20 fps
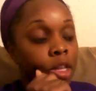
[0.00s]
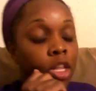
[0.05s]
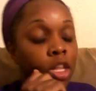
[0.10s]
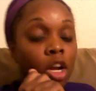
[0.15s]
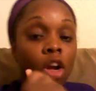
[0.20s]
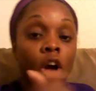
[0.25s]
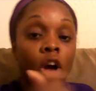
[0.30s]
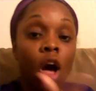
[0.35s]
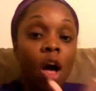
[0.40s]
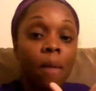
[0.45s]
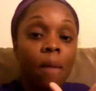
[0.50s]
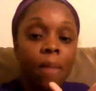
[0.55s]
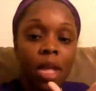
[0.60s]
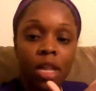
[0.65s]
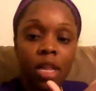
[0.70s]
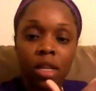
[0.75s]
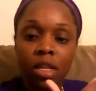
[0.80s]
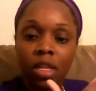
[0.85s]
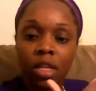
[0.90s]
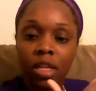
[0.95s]
garment
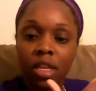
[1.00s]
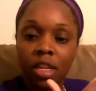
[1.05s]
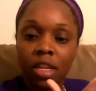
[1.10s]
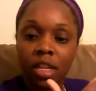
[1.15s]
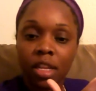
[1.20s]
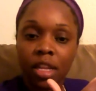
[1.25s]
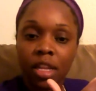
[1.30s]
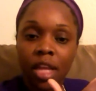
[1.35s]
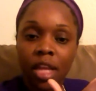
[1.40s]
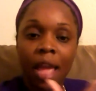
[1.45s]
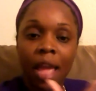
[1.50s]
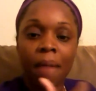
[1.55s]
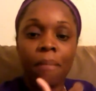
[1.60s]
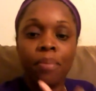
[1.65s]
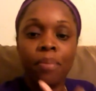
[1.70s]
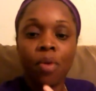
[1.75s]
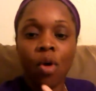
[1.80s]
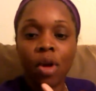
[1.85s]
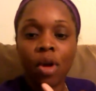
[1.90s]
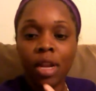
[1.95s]
and
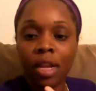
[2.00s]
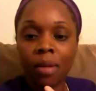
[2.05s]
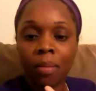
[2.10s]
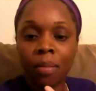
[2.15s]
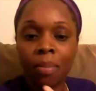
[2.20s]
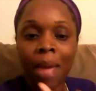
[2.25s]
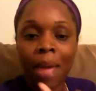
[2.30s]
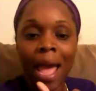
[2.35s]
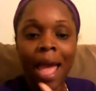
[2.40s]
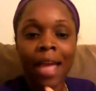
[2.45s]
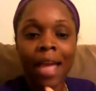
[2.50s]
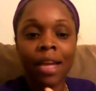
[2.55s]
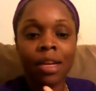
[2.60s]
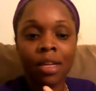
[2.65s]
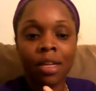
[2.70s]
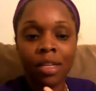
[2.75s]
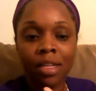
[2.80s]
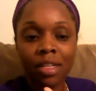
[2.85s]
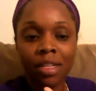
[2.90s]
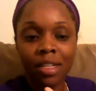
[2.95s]
brought it back?
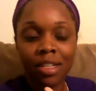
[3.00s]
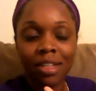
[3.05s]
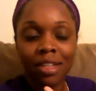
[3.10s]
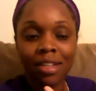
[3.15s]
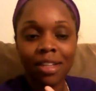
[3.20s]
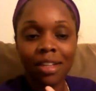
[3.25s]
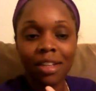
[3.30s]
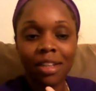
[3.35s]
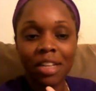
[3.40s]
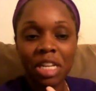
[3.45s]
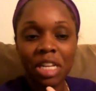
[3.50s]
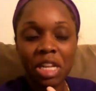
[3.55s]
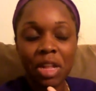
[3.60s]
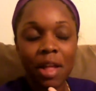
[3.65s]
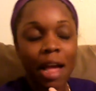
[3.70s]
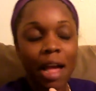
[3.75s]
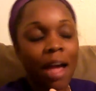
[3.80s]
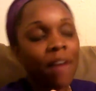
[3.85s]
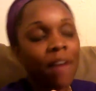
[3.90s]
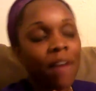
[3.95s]

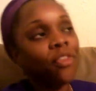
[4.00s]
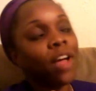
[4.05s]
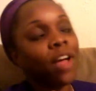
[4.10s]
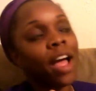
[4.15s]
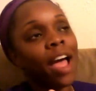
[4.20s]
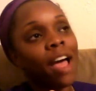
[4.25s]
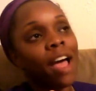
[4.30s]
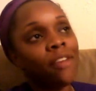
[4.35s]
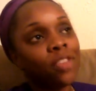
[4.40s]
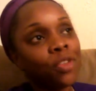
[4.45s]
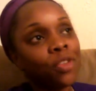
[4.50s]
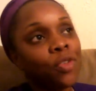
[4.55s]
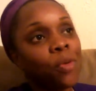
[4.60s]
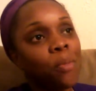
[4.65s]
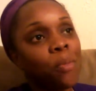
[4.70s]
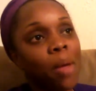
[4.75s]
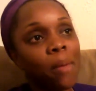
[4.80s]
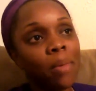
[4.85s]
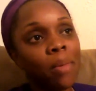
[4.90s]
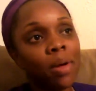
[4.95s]
I have to
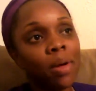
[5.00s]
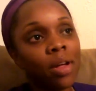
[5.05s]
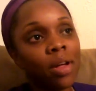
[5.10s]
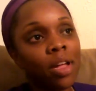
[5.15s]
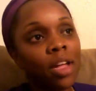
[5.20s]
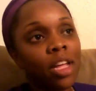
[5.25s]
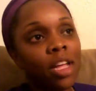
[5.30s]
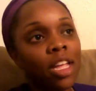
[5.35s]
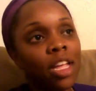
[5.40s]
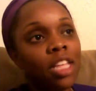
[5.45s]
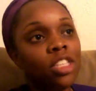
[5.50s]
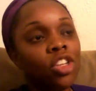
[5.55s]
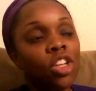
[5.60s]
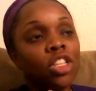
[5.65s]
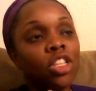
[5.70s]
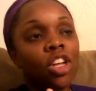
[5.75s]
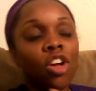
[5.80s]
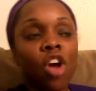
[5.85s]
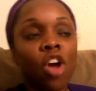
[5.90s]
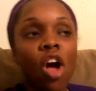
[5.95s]
remember. He took
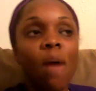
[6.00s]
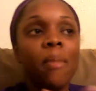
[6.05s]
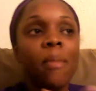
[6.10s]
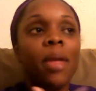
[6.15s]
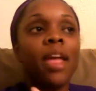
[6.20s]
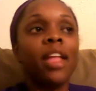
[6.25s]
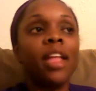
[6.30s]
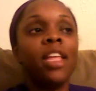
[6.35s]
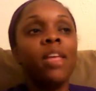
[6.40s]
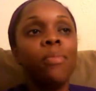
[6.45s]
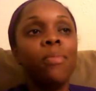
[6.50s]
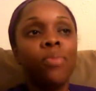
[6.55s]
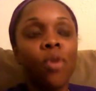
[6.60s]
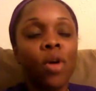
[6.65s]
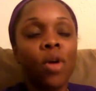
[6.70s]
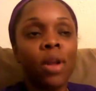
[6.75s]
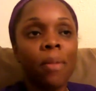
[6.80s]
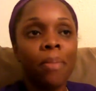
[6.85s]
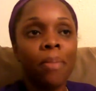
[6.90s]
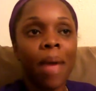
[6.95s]
the garment and he brought
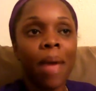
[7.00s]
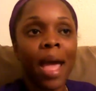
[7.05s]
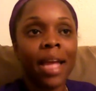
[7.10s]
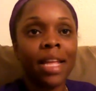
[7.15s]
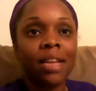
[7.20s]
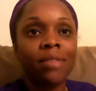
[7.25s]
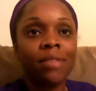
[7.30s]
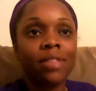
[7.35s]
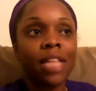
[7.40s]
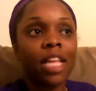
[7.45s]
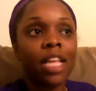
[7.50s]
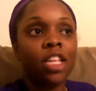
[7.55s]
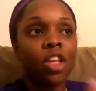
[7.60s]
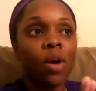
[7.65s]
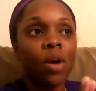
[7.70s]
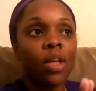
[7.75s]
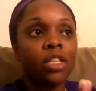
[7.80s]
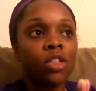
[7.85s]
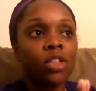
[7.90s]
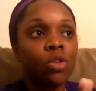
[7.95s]
it back. And it was like, yo,
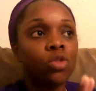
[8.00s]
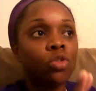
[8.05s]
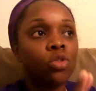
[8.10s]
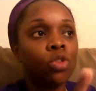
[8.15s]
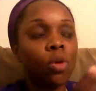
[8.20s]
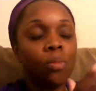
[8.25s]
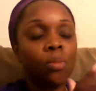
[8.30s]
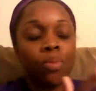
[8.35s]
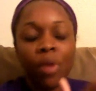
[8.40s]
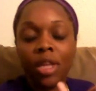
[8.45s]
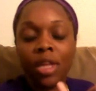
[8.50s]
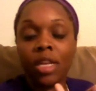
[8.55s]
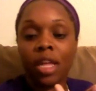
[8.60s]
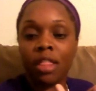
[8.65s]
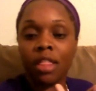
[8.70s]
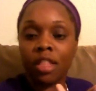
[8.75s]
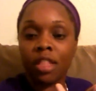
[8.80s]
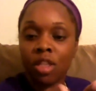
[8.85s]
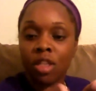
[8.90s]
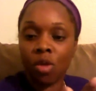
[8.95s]
I told you, don't bring
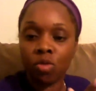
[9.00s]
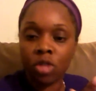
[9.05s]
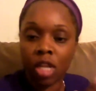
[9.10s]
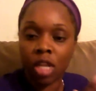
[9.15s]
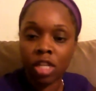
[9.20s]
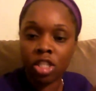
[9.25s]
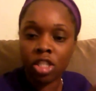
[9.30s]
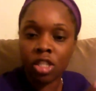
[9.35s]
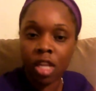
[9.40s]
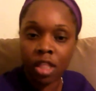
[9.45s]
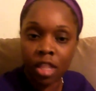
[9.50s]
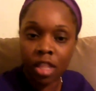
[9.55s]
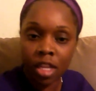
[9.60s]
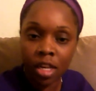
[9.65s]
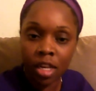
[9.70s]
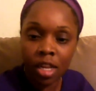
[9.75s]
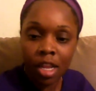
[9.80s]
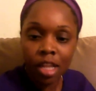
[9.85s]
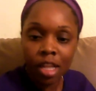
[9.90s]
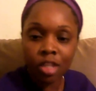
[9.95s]
nothing. Don't touch nothing.
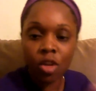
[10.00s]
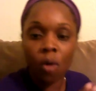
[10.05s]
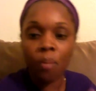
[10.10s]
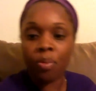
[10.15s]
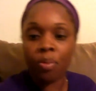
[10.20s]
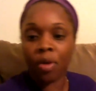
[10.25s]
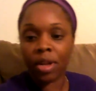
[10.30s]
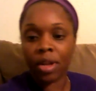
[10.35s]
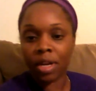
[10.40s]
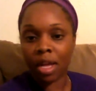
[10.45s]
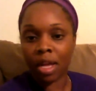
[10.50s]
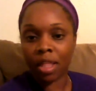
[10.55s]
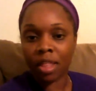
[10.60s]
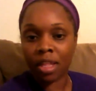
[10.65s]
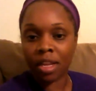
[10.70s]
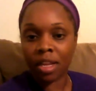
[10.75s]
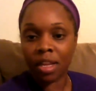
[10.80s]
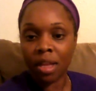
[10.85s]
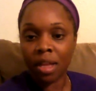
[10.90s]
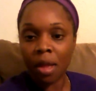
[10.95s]
Don't bring nothing.
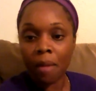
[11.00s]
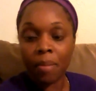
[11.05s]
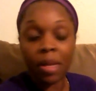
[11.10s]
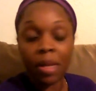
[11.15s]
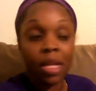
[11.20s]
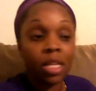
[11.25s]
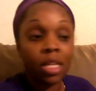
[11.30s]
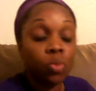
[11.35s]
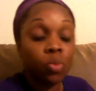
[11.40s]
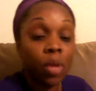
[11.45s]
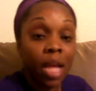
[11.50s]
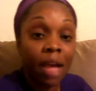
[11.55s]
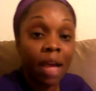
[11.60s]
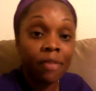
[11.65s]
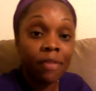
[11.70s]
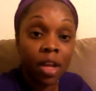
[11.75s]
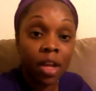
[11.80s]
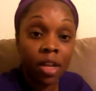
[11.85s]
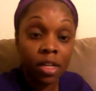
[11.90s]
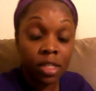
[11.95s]
Because we have
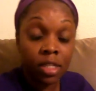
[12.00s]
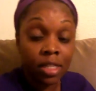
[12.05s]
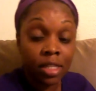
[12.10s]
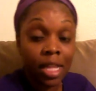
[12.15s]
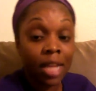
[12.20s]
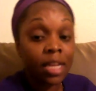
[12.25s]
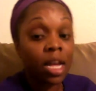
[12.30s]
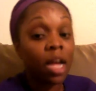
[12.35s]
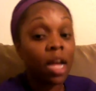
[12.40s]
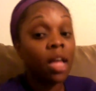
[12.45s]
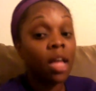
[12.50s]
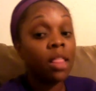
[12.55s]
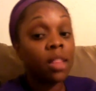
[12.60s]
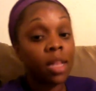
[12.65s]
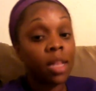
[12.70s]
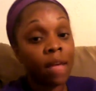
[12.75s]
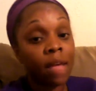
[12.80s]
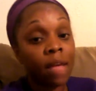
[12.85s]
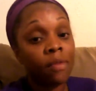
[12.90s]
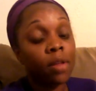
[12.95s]
to understand the other
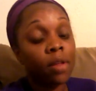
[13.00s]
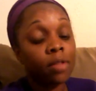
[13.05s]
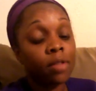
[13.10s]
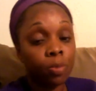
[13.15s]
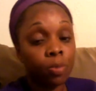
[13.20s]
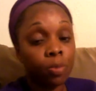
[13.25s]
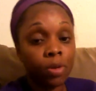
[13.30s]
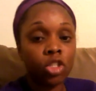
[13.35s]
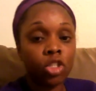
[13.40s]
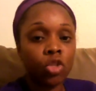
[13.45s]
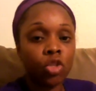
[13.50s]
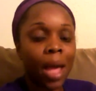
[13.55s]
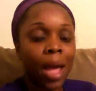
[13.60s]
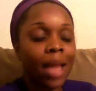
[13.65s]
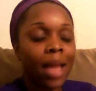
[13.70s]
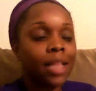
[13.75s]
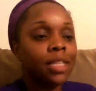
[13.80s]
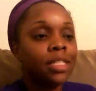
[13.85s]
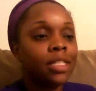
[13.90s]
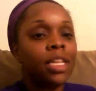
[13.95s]
level of
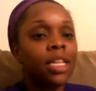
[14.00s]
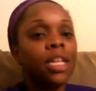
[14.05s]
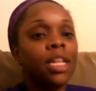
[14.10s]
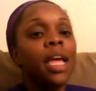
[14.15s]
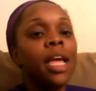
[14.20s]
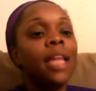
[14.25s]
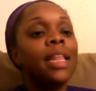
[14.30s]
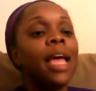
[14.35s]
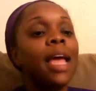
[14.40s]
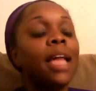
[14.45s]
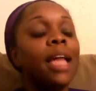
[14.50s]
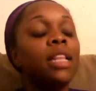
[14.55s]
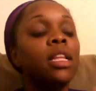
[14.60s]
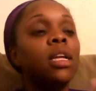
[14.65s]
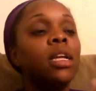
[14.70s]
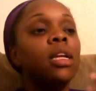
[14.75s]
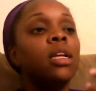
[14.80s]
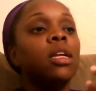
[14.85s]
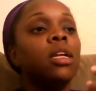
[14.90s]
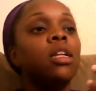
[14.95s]
spirituality, that
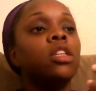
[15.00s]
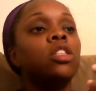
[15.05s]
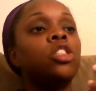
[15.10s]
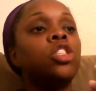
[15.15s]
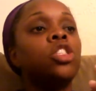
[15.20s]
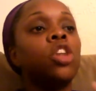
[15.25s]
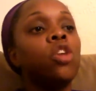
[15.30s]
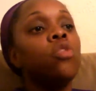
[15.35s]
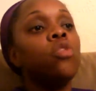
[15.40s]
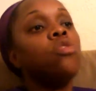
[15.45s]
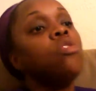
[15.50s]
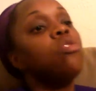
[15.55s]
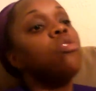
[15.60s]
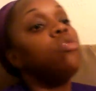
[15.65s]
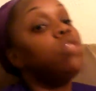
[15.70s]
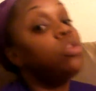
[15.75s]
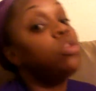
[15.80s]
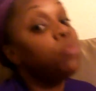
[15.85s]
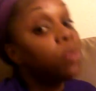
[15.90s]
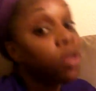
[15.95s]
certain
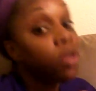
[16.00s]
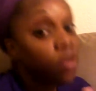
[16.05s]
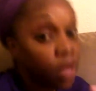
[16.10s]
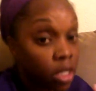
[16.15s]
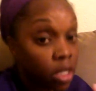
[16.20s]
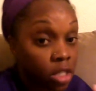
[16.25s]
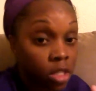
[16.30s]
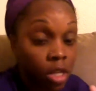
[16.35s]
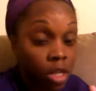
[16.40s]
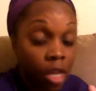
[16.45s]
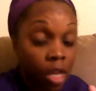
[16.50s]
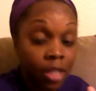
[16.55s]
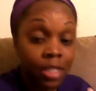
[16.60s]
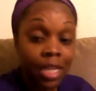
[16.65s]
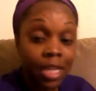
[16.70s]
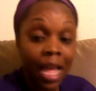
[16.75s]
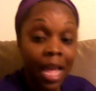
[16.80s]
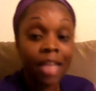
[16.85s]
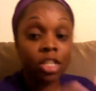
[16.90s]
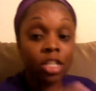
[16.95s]
spirits
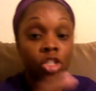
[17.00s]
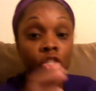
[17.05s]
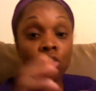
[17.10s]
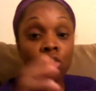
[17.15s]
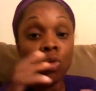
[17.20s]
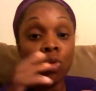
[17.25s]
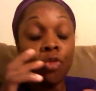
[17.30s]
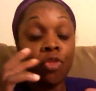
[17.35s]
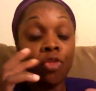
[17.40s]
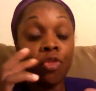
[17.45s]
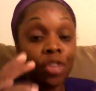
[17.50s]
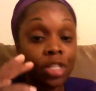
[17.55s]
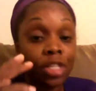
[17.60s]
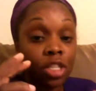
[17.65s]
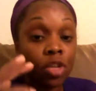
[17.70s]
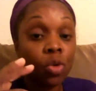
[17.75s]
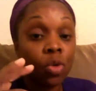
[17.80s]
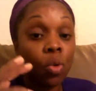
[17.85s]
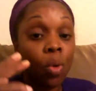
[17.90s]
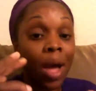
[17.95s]
attach to
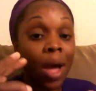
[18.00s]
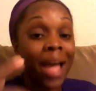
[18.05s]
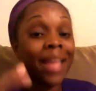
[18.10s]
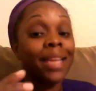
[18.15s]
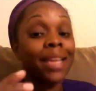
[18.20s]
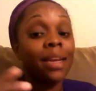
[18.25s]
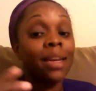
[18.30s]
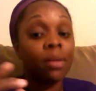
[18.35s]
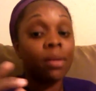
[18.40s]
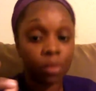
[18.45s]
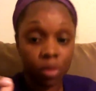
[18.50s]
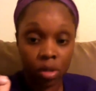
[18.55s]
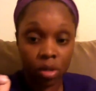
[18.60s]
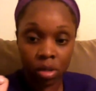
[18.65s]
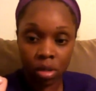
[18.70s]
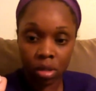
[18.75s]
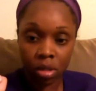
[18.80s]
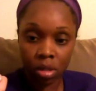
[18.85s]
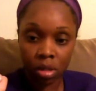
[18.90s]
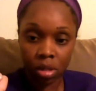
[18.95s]
physical
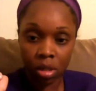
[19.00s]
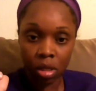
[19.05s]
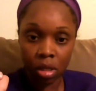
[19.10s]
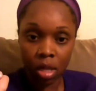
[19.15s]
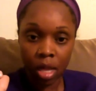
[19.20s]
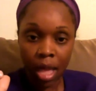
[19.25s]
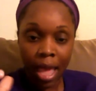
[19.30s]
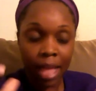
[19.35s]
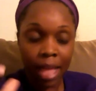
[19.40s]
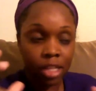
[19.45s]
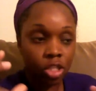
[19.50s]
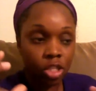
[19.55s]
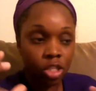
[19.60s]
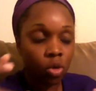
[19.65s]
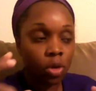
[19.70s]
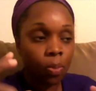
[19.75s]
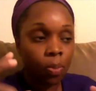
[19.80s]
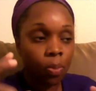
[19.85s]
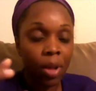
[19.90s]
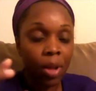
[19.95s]
items. And so
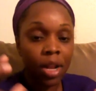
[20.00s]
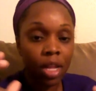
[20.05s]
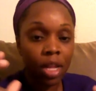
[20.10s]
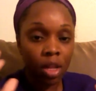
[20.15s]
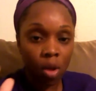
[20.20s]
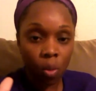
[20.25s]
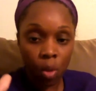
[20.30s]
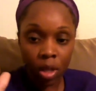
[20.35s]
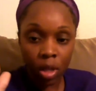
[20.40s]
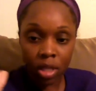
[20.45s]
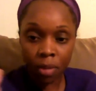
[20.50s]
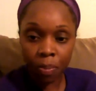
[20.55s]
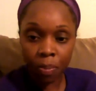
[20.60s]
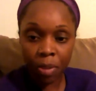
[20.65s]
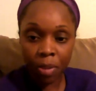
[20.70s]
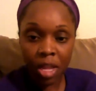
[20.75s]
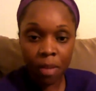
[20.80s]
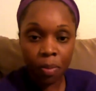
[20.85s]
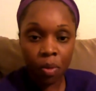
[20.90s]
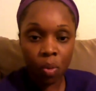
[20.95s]
depending on what the
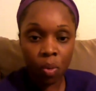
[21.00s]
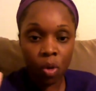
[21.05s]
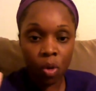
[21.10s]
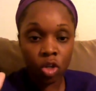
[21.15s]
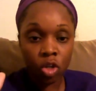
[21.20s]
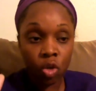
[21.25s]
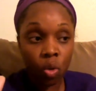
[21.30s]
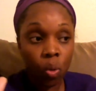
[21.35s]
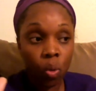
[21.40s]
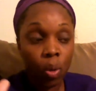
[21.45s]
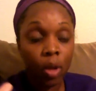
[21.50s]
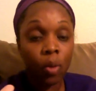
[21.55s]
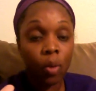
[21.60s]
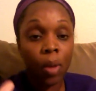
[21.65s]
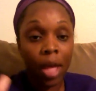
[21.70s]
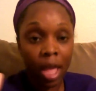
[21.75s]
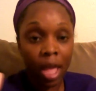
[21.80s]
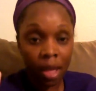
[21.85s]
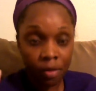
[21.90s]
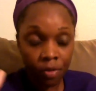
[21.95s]
people were doing,
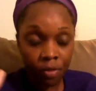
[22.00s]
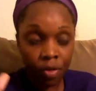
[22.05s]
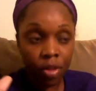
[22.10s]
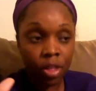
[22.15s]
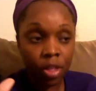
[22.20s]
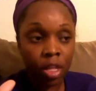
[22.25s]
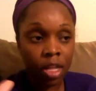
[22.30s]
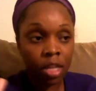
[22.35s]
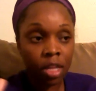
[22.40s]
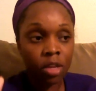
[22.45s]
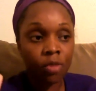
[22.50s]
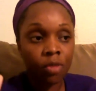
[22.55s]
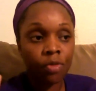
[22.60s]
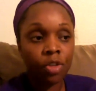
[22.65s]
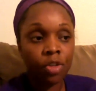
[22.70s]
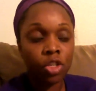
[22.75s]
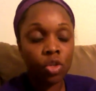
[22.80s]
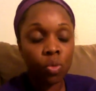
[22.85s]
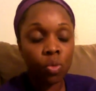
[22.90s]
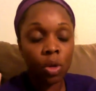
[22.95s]
wherever the
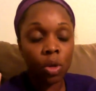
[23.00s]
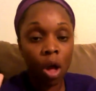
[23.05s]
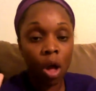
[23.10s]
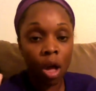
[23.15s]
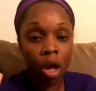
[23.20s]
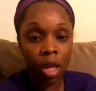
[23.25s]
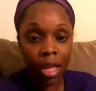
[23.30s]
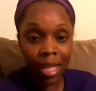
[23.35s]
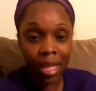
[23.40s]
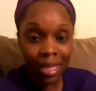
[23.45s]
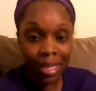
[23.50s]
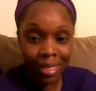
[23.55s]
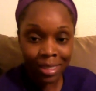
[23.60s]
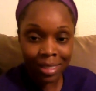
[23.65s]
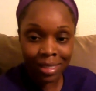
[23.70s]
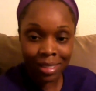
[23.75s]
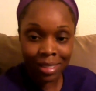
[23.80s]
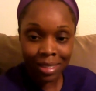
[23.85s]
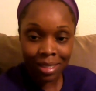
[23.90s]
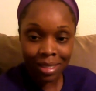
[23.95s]
individual
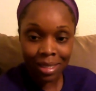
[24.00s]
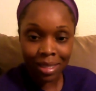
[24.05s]
is,